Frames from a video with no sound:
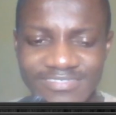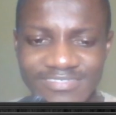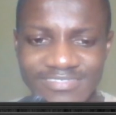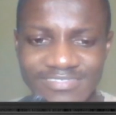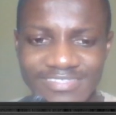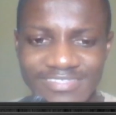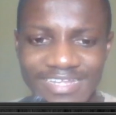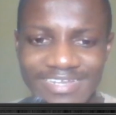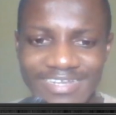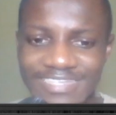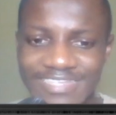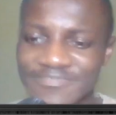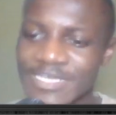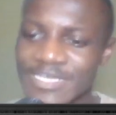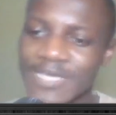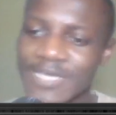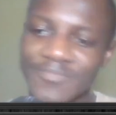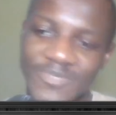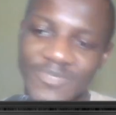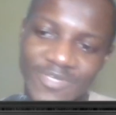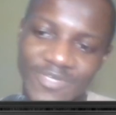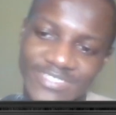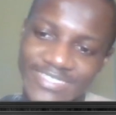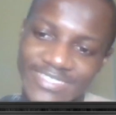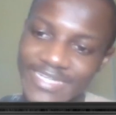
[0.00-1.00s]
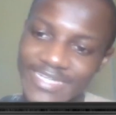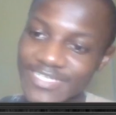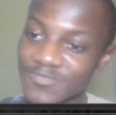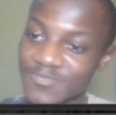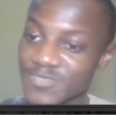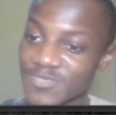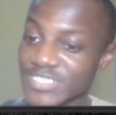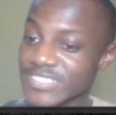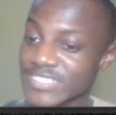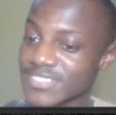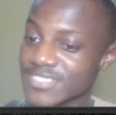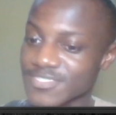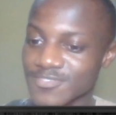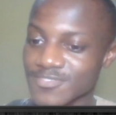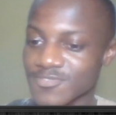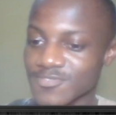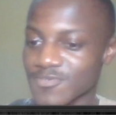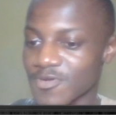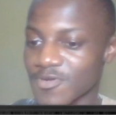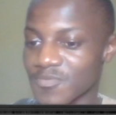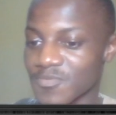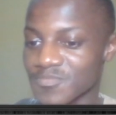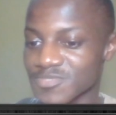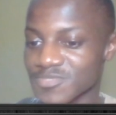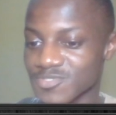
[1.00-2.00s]
that leads, because like the position is
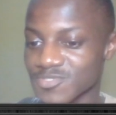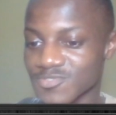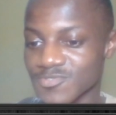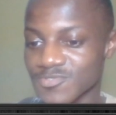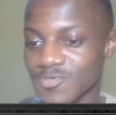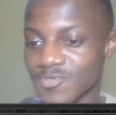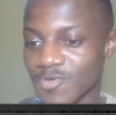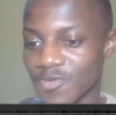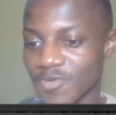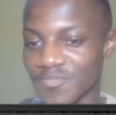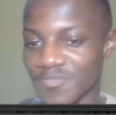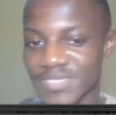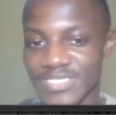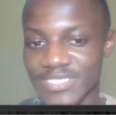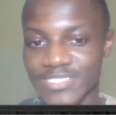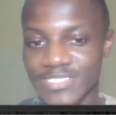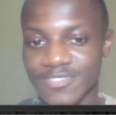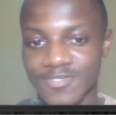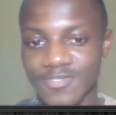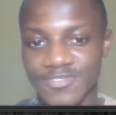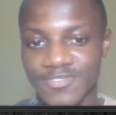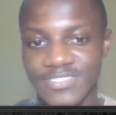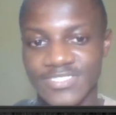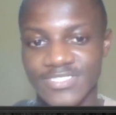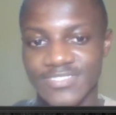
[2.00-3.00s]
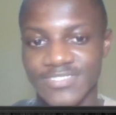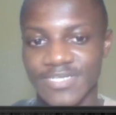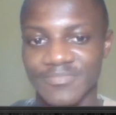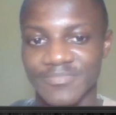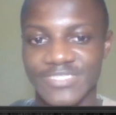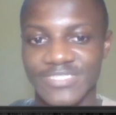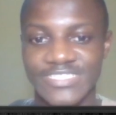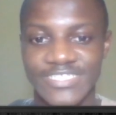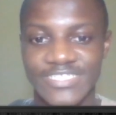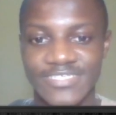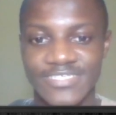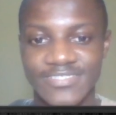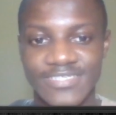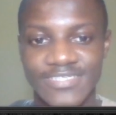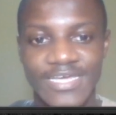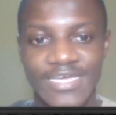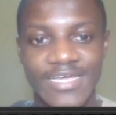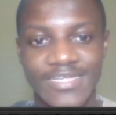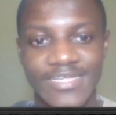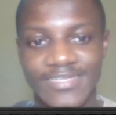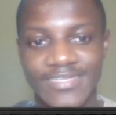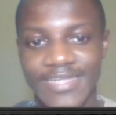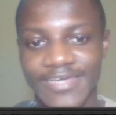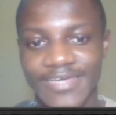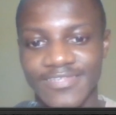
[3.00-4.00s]
so completely lost. I mean, just
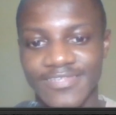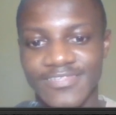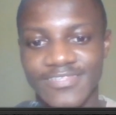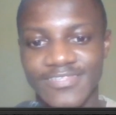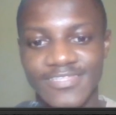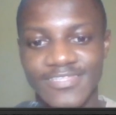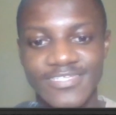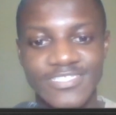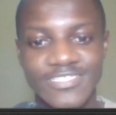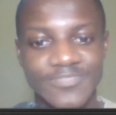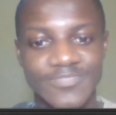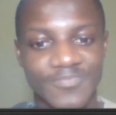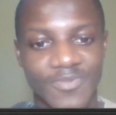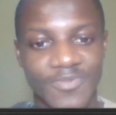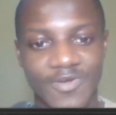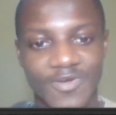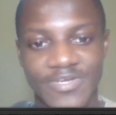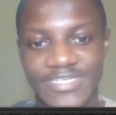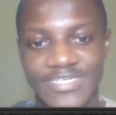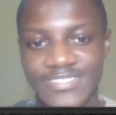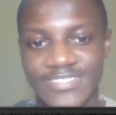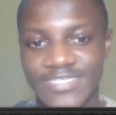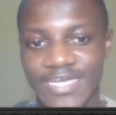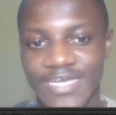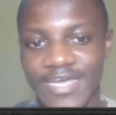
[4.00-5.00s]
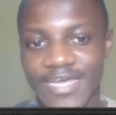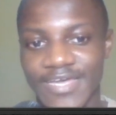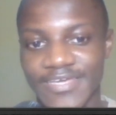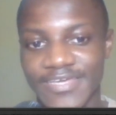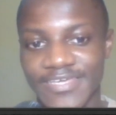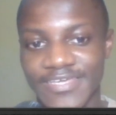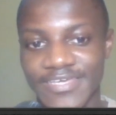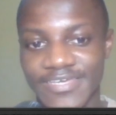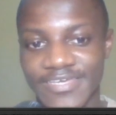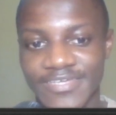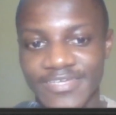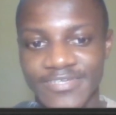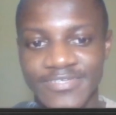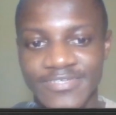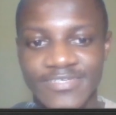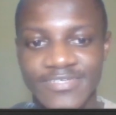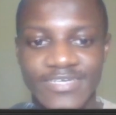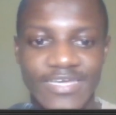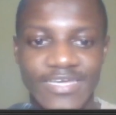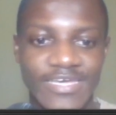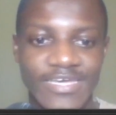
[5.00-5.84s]
like this pawn is hanging,